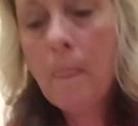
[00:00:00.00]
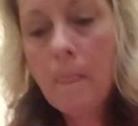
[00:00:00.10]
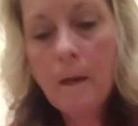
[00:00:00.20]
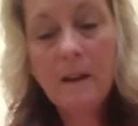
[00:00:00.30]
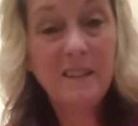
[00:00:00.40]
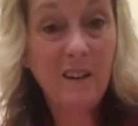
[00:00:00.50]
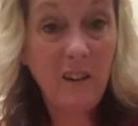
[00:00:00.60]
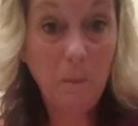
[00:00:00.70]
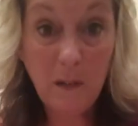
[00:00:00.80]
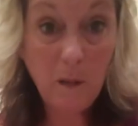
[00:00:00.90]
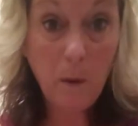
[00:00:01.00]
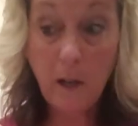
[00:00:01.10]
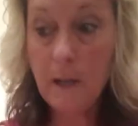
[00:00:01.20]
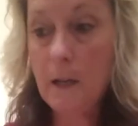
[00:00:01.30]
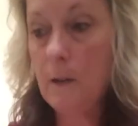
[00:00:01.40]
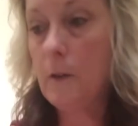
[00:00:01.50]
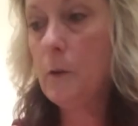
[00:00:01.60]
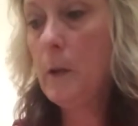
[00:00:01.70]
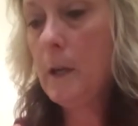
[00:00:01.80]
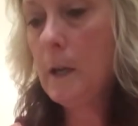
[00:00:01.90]
because I already emptied the bucket into the
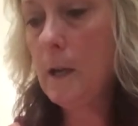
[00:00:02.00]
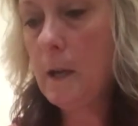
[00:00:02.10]
toilet.